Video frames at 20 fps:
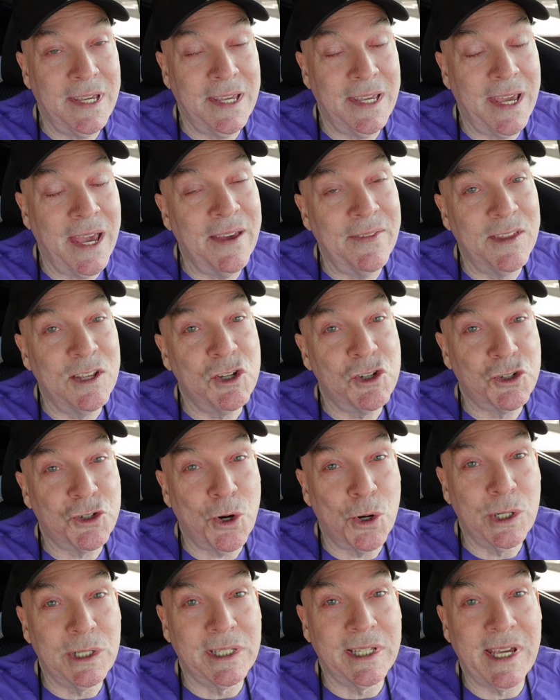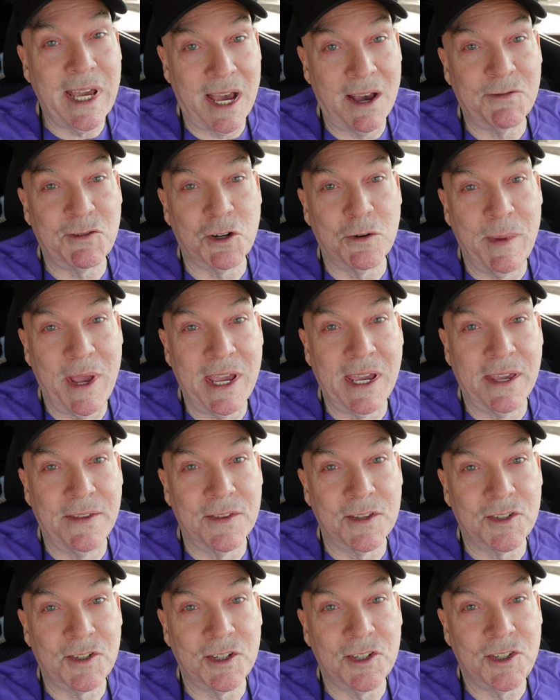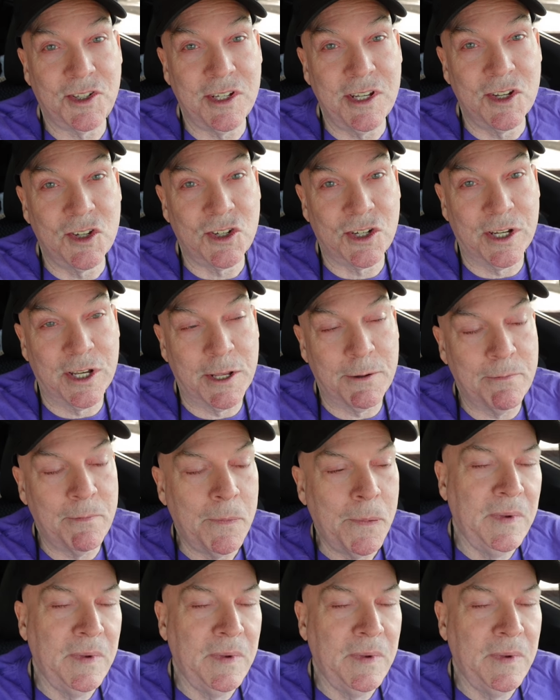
And then, shortly after making this decision,